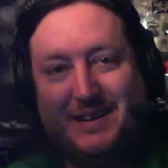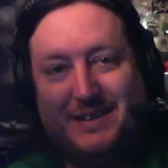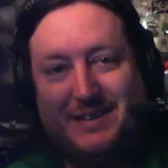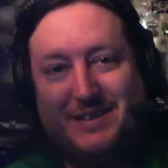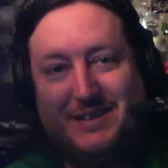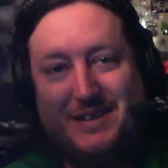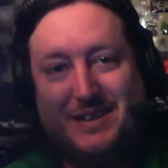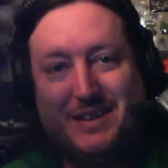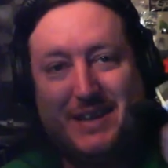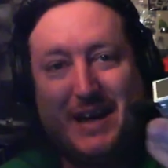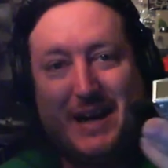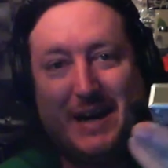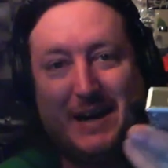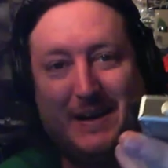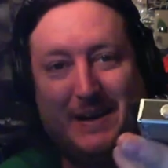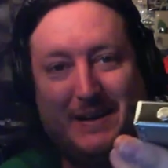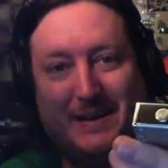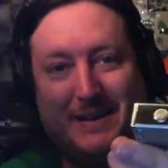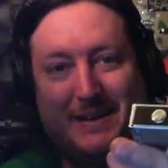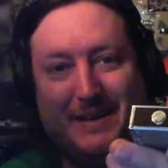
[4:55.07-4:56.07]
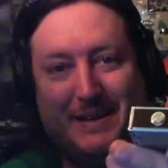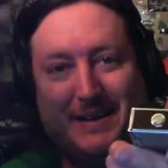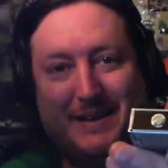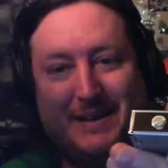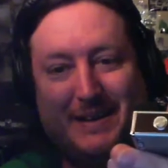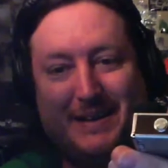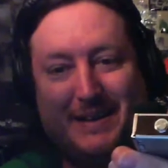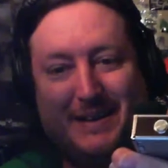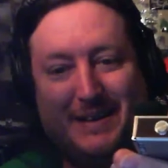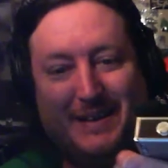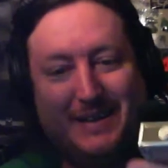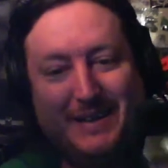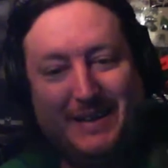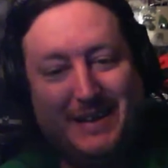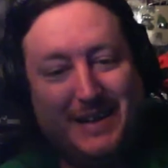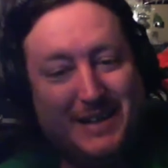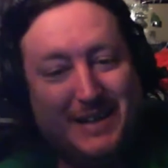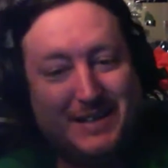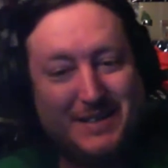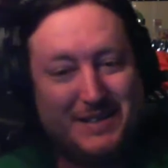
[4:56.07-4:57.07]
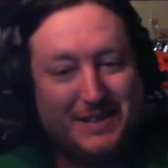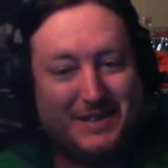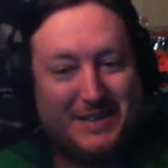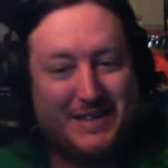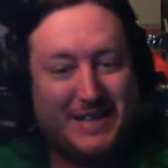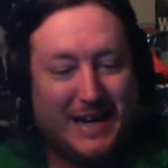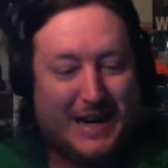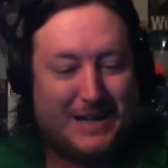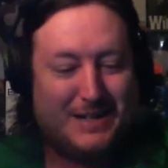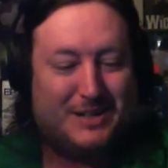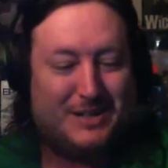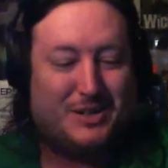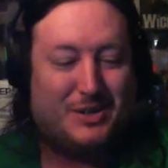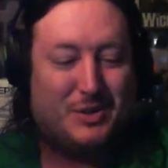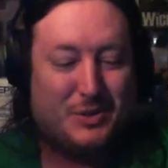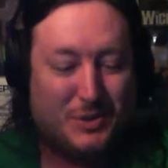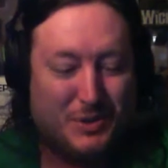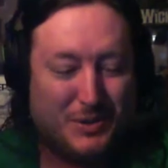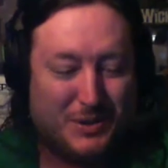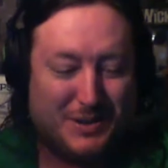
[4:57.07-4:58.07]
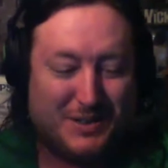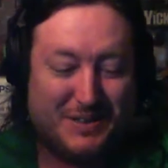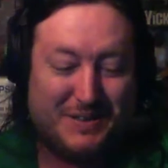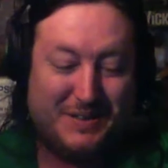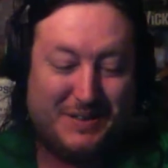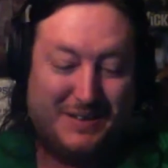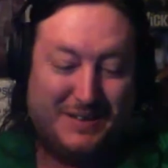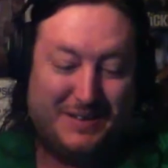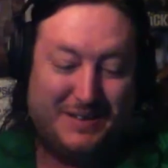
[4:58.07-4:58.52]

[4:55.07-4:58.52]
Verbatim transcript: See that? Isn't that cool?